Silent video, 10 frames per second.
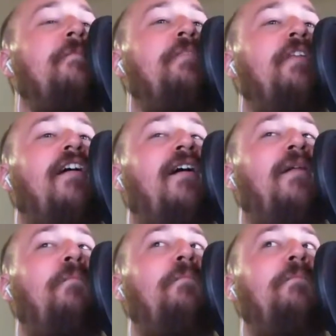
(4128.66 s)

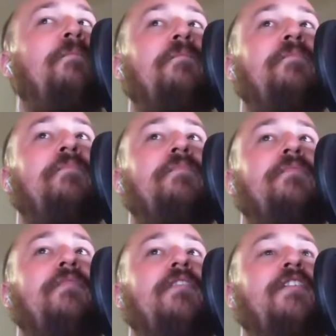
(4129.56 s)

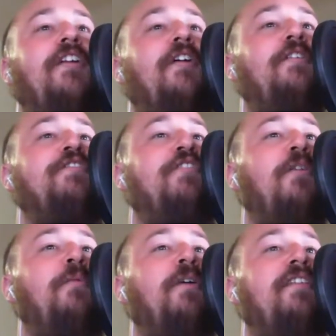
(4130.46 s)
To
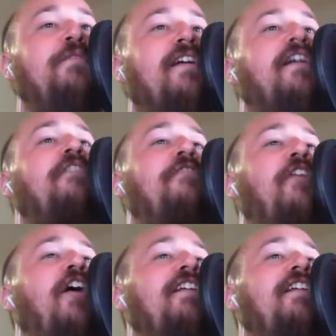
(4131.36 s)
start with, it was like a
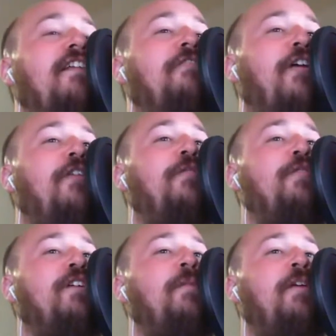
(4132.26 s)
fun, get involved with
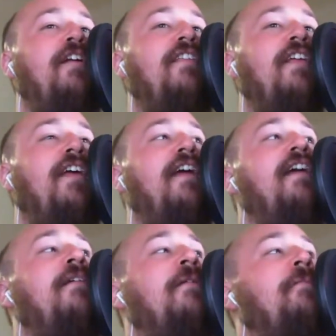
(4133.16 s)
the community thing.
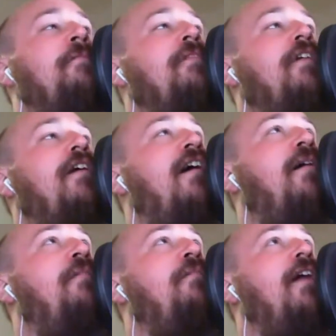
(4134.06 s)

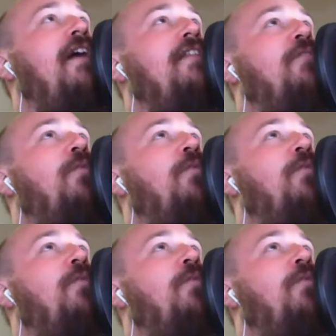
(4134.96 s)
And the way